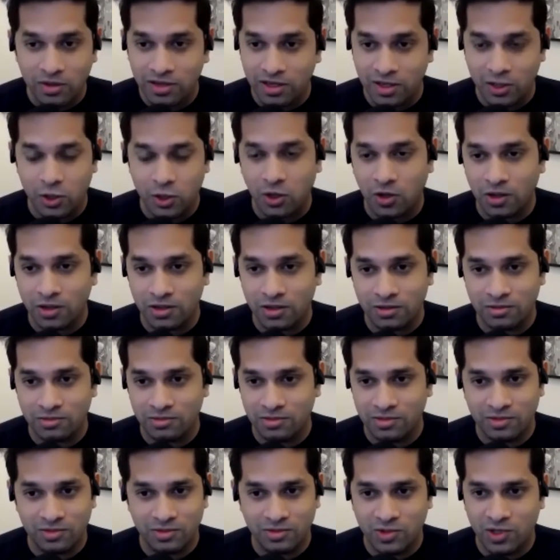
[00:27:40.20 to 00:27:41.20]
talk
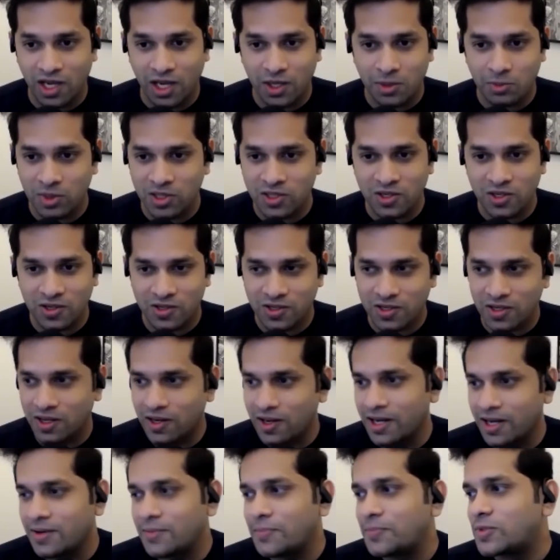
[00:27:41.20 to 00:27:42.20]
chai pe charcha,
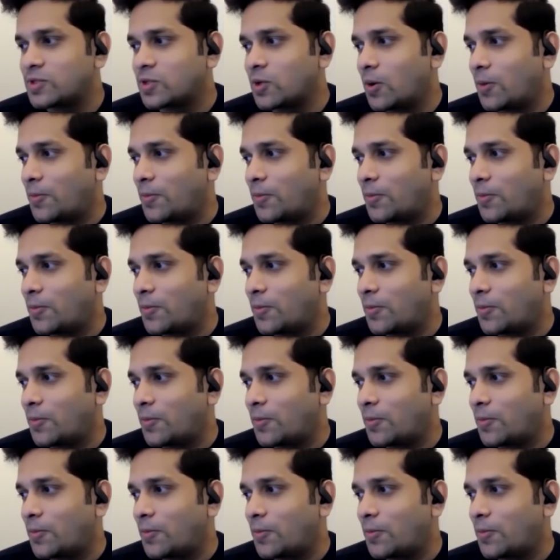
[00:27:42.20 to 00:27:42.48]
right? So